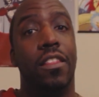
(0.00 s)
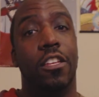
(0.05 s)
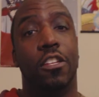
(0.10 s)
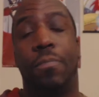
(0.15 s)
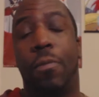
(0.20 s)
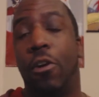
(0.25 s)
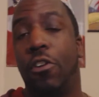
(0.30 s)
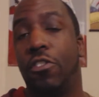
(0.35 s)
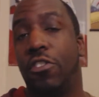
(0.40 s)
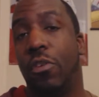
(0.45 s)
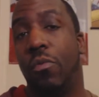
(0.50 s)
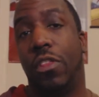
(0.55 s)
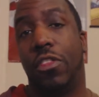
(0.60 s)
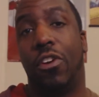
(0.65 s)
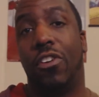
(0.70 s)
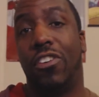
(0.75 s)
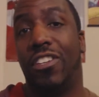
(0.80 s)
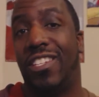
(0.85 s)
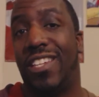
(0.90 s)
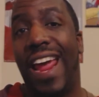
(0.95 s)
this person
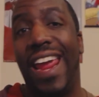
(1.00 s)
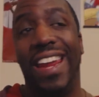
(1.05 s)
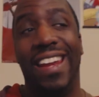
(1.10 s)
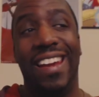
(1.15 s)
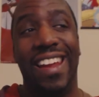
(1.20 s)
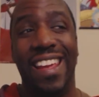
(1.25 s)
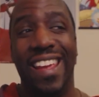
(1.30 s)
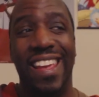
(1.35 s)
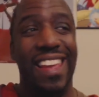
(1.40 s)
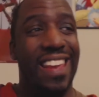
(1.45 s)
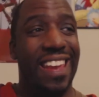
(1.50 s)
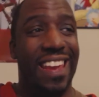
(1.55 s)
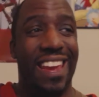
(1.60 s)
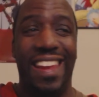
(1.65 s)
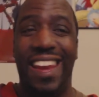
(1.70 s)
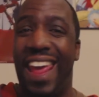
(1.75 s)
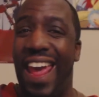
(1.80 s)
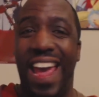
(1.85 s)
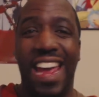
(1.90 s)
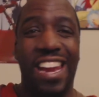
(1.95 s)
with her sight,
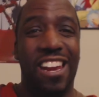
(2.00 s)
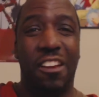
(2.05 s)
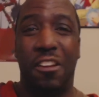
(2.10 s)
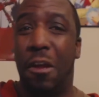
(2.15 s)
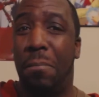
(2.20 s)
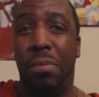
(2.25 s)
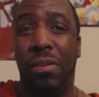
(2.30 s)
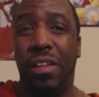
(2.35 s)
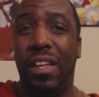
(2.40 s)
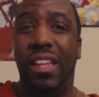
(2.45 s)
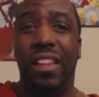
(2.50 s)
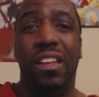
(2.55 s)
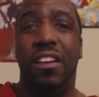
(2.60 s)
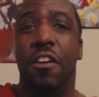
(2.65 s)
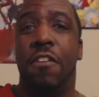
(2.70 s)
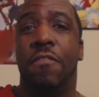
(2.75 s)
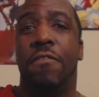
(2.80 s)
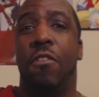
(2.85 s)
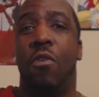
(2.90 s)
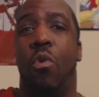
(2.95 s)
it had a completely
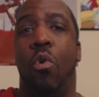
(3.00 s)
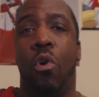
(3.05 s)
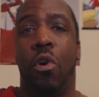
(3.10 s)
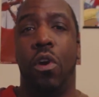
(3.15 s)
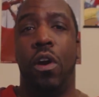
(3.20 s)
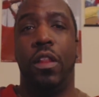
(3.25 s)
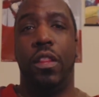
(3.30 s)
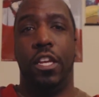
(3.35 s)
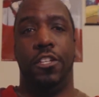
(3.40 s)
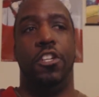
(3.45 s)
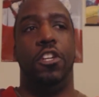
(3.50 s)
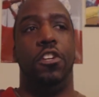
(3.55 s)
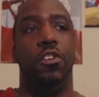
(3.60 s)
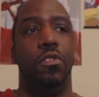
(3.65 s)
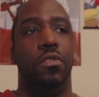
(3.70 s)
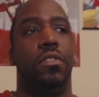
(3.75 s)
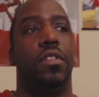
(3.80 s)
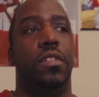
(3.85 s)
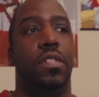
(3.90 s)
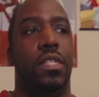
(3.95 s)
different aura than she
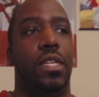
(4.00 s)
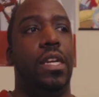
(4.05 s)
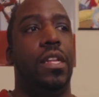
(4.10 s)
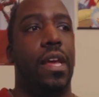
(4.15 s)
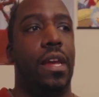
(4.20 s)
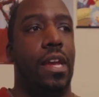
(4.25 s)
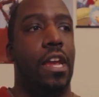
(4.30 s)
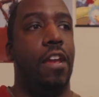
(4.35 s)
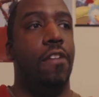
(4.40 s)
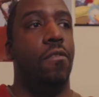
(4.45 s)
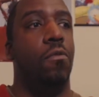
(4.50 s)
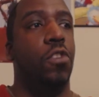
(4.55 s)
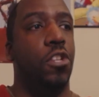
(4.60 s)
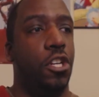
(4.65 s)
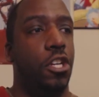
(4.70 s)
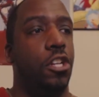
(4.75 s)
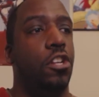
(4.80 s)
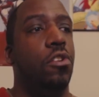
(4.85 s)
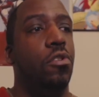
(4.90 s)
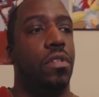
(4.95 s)
used to see. Like, even
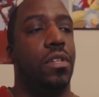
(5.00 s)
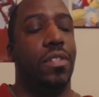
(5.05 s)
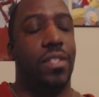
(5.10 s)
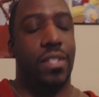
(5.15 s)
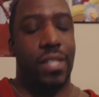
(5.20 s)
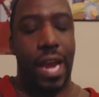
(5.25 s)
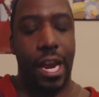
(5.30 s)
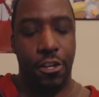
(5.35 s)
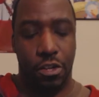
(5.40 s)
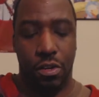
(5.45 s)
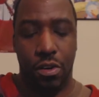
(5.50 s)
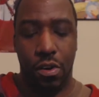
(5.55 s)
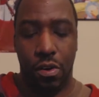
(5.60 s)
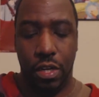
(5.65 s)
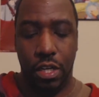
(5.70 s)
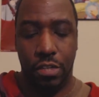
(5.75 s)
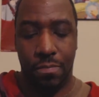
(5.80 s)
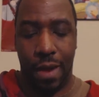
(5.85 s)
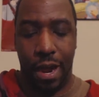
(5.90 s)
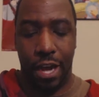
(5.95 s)
when she used the sight, you know,
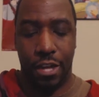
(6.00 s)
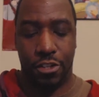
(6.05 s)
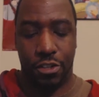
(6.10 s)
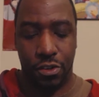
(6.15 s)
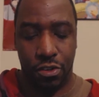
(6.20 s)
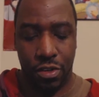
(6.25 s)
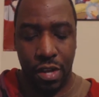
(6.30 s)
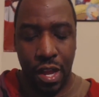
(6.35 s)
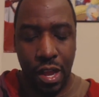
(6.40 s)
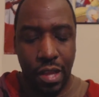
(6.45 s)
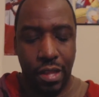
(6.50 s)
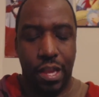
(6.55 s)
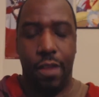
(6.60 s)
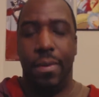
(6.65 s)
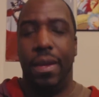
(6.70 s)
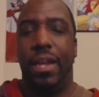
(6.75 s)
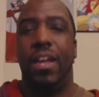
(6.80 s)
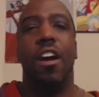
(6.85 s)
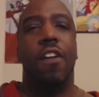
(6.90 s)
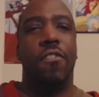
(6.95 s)
these monsters,
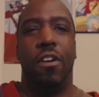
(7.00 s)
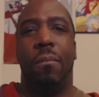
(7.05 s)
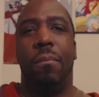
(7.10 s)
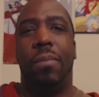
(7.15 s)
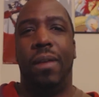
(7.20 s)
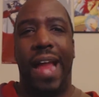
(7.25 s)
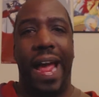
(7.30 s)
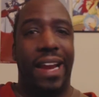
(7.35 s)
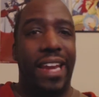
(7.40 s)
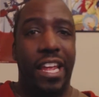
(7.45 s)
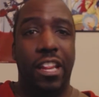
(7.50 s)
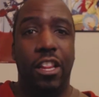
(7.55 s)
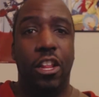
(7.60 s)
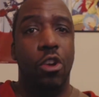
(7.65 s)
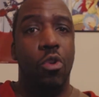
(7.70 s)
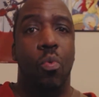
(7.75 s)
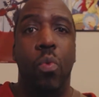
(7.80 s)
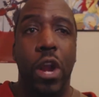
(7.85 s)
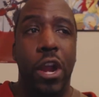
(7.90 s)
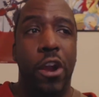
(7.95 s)
they'd be covered in black, they
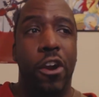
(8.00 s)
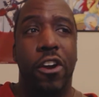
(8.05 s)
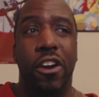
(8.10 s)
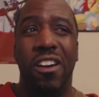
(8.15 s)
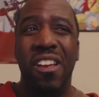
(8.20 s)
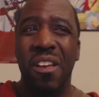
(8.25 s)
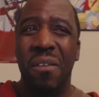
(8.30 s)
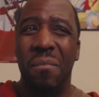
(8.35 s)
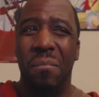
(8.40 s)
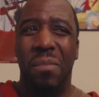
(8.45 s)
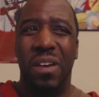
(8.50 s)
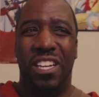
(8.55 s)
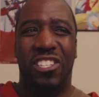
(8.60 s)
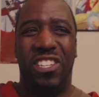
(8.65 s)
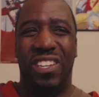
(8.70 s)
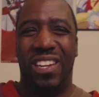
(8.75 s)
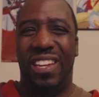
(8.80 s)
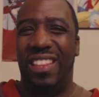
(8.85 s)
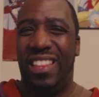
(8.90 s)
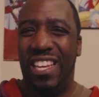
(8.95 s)
look weird,
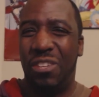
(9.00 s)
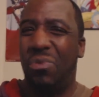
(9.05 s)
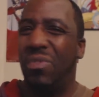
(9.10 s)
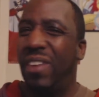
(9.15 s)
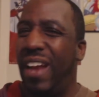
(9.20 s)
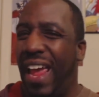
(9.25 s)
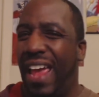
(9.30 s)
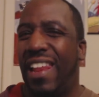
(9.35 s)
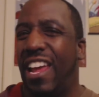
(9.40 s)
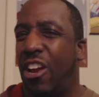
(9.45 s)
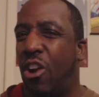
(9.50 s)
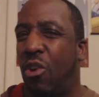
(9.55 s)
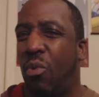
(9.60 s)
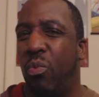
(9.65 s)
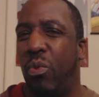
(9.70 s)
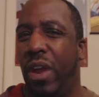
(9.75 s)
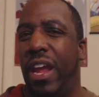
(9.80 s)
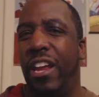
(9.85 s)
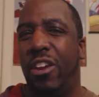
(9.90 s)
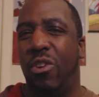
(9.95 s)
but this one had like a
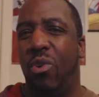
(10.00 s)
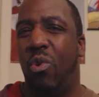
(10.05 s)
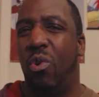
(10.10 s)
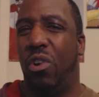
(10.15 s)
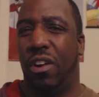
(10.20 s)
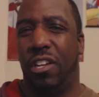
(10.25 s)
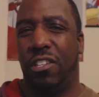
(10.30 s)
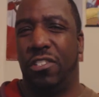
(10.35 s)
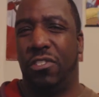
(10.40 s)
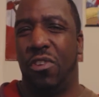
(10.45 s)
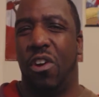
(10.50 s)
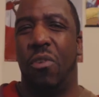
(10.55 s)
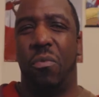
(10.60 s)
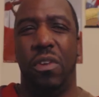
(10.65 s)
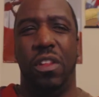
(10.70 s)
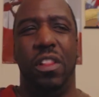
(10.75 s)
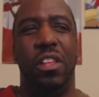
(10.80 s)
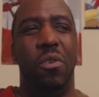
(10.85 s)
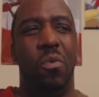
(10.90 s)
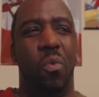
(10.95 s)
red aura. So I'm
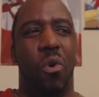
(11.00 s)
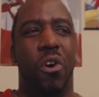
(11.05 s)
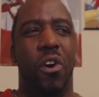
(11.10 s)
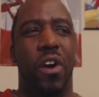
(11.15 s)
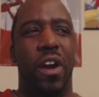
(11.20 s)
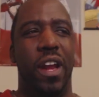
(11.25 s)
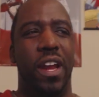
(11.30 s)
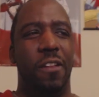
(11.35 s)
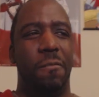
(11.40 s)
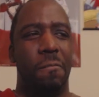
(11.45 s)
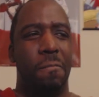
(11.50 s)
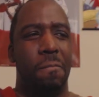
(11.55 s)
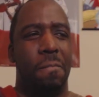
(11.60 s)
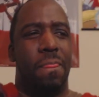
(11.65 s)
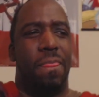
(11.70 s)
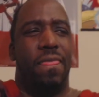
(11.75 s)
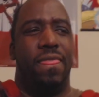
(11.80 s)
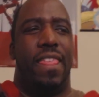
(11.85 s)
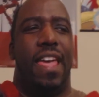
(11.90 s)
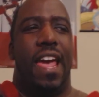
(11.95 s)
really worried
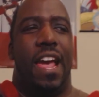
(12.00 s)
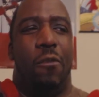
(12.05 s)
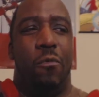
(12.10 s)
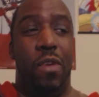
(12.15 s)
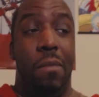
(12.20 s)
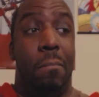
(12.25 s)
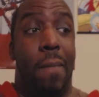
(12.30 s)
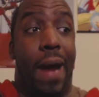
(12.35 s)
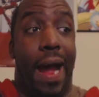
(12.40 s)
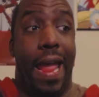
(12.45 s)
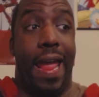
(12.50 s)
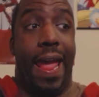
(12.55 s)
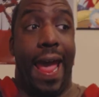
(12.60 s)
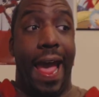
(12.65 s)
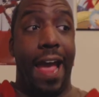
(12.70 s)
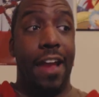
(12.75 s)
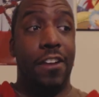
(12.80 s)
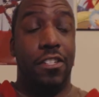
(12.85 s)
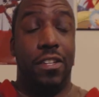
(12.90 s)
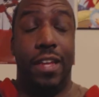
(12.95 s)
that we
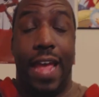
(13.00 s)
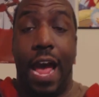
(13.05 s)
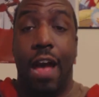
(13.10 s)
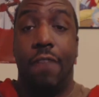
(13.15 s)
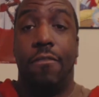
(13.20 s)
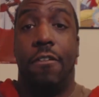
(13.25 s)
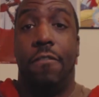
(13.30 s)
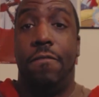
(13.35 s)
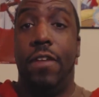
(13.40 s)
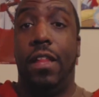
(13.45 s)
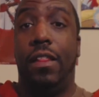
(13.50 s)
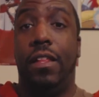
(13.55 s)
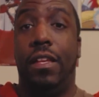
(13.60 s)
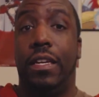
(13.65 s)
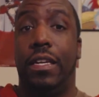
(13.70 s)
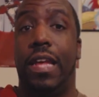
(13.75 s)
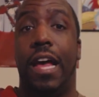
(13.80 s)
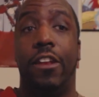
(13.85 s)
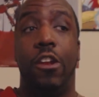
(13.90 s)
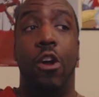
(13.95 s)
might actually have a
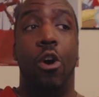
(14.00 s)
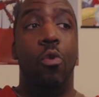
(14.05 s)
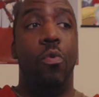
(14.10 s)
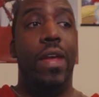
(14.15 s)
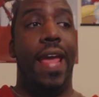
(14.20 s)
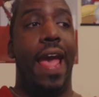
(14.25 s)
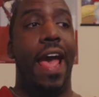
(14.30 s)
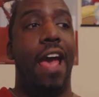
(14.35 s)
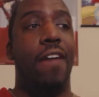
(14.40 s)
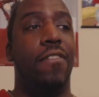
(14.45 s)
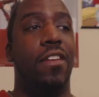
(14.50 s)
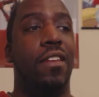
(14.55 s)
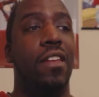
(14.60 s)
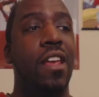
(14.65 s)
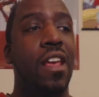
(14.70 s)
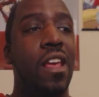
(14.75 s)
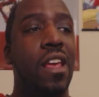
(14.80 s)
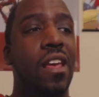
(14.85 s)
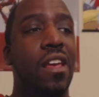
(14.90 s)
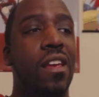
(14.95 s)
villain, and I know we haven't.